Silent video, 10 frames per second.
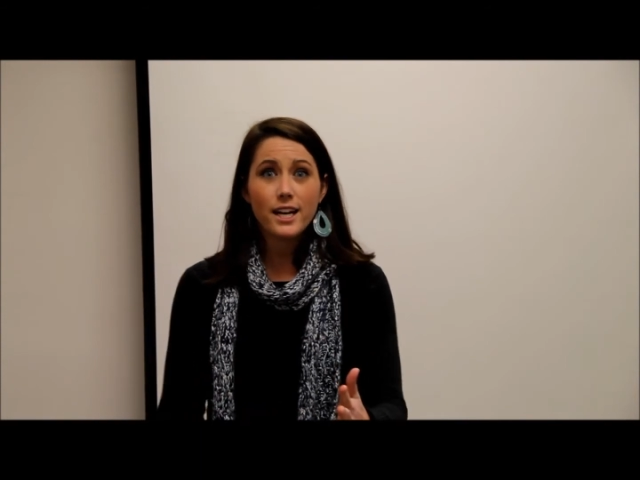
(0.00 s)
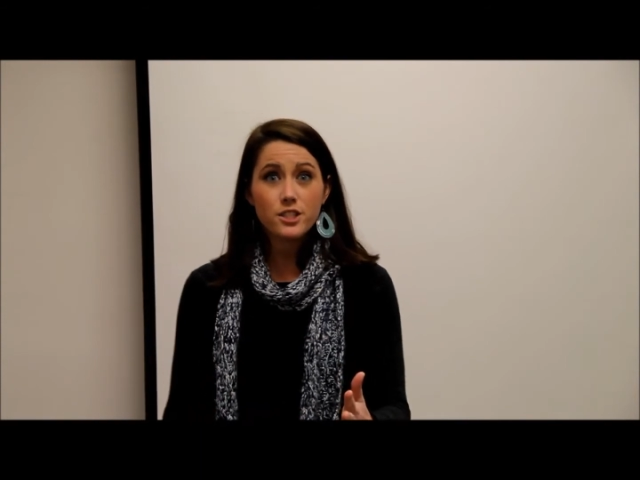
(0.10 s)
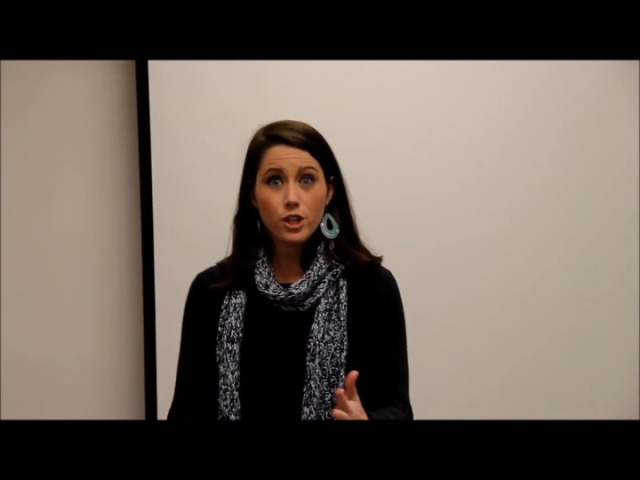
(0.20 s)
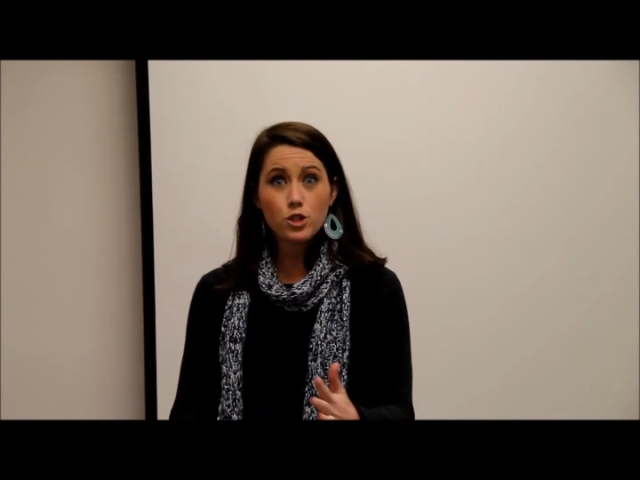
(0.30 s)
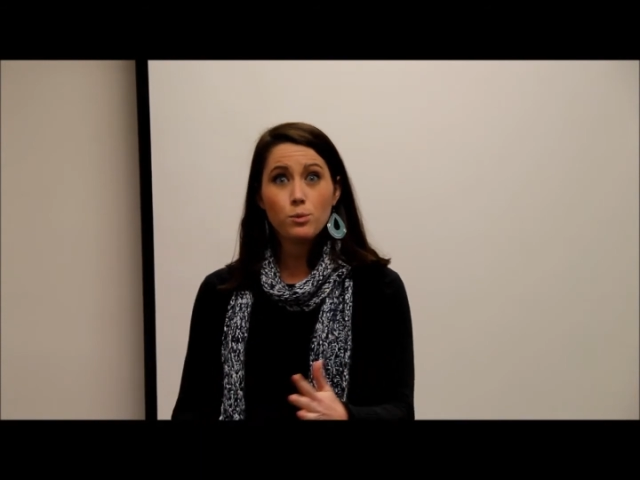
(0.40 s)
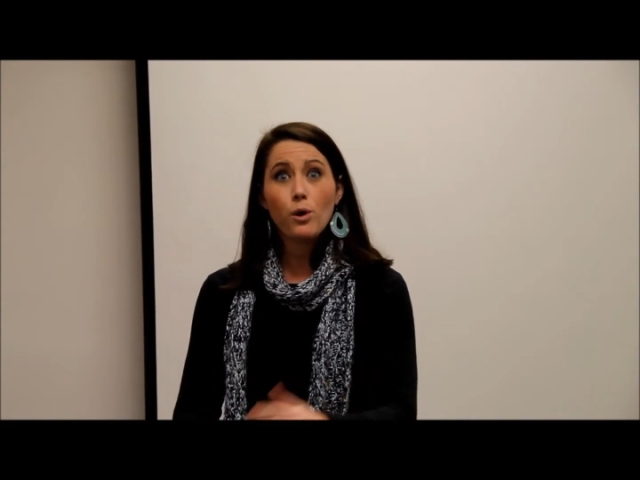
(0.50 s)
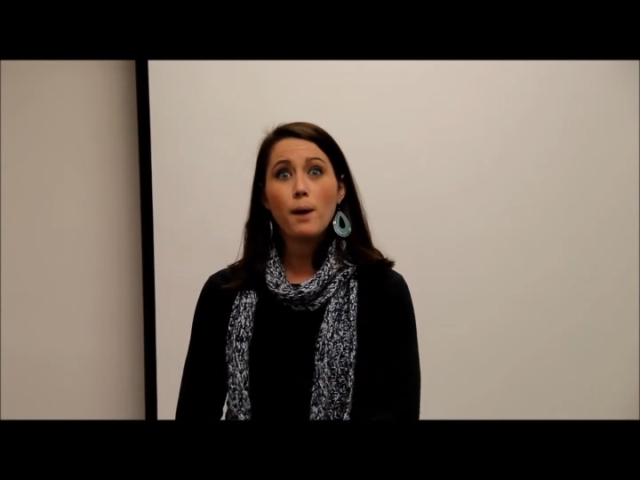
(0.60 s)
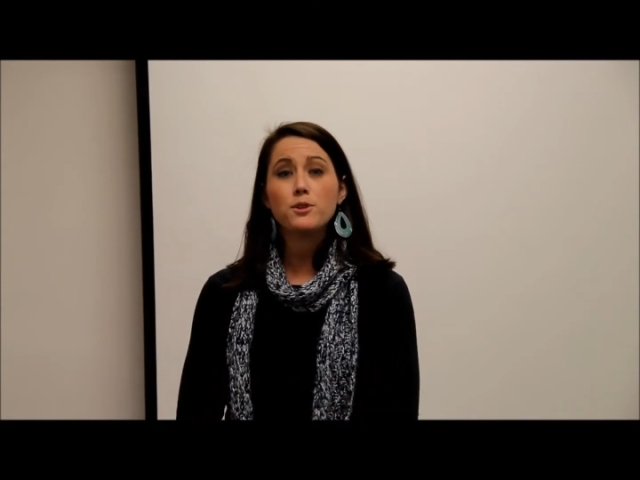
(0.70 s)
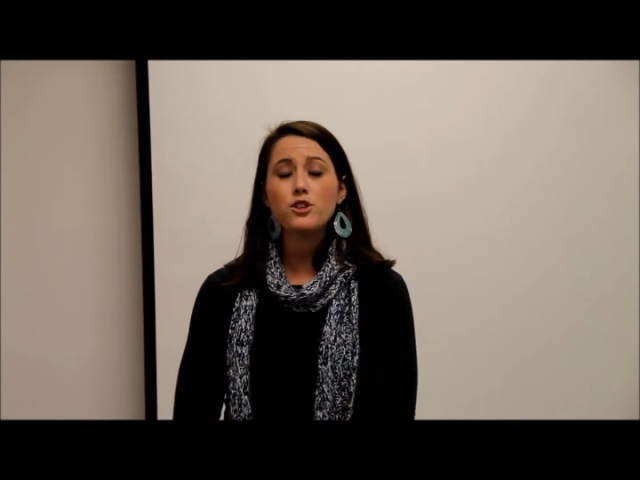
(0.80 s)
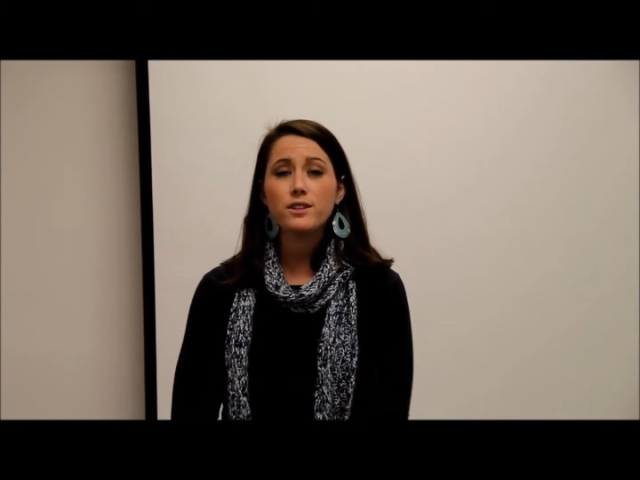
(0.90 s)
social
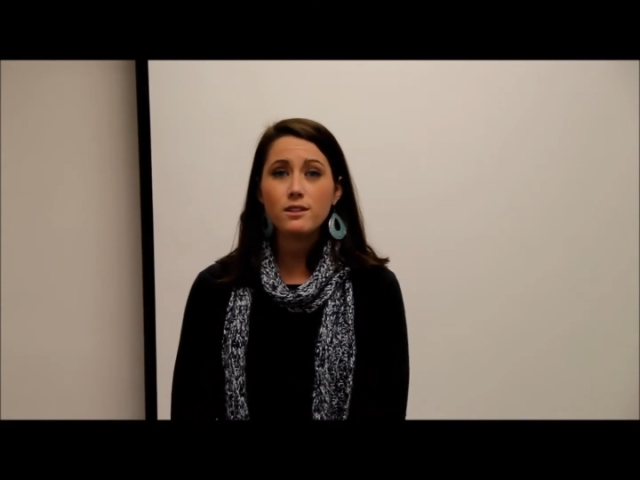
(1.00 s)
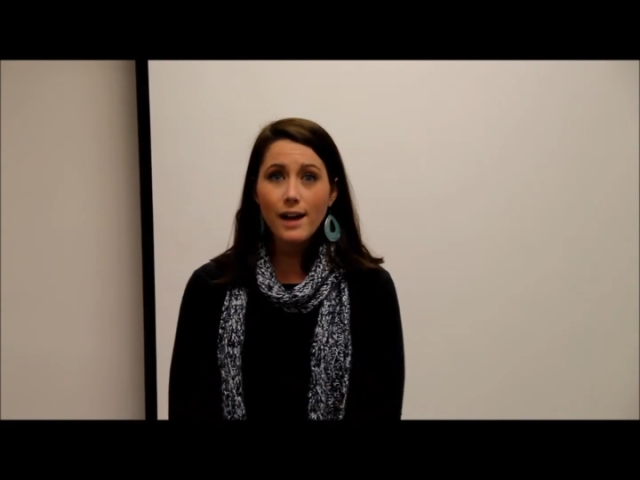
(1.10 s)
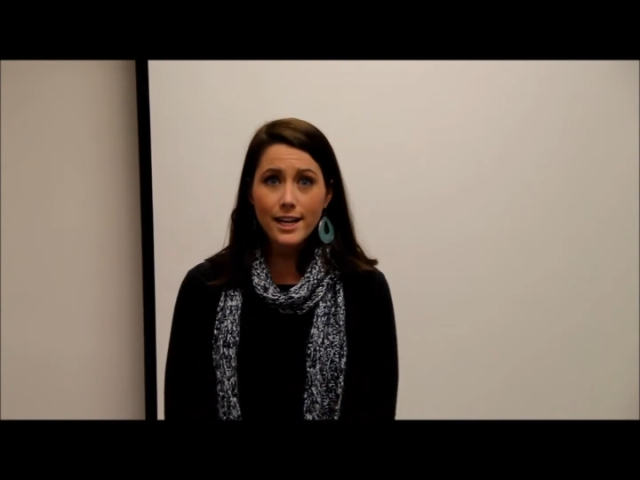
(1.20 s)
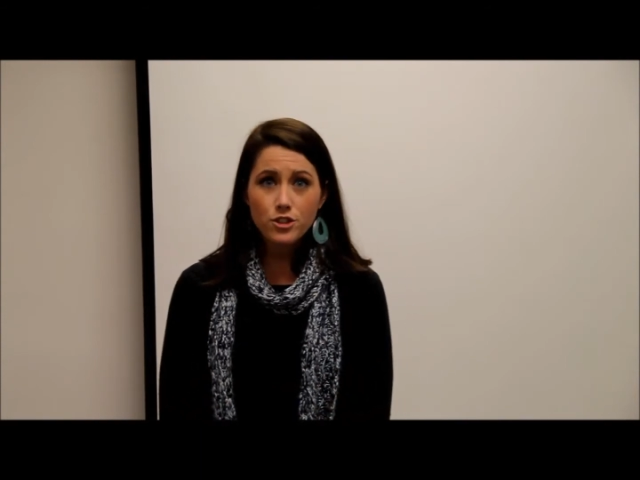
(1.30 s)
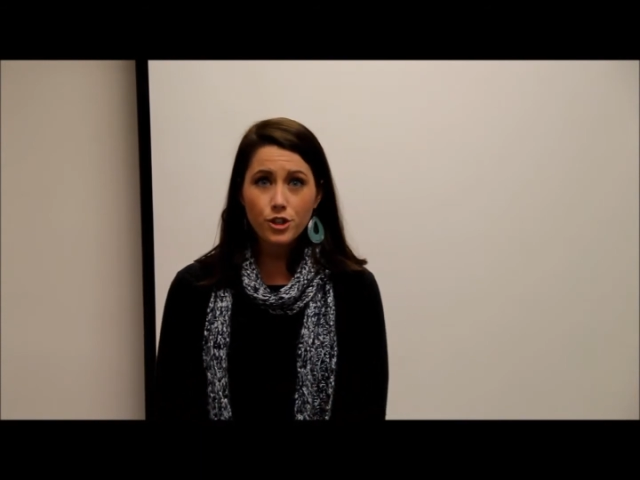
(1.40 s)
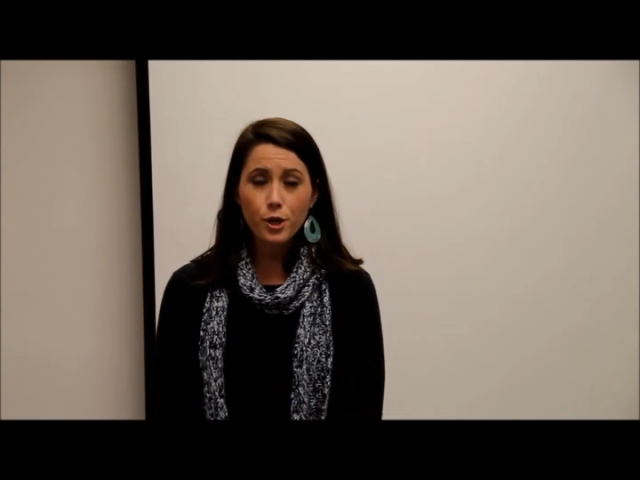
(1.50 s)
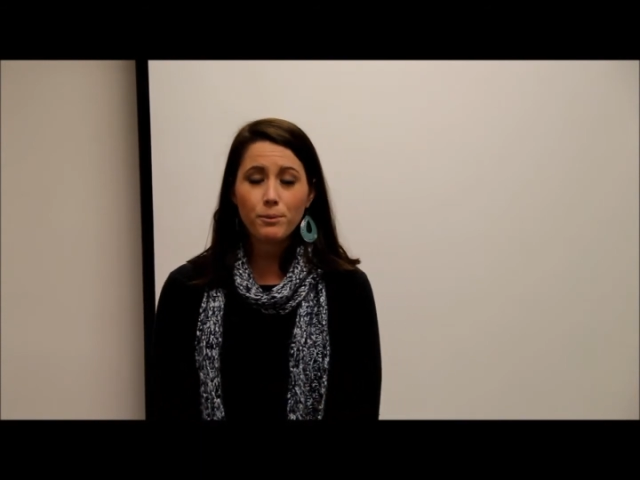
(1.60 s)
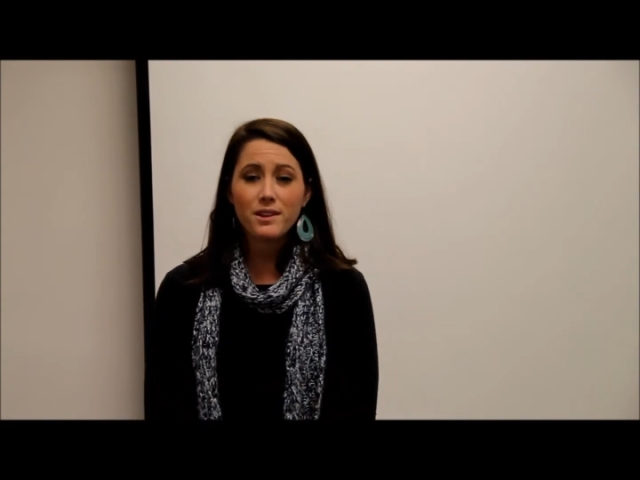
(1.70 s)
barometer in the classroom,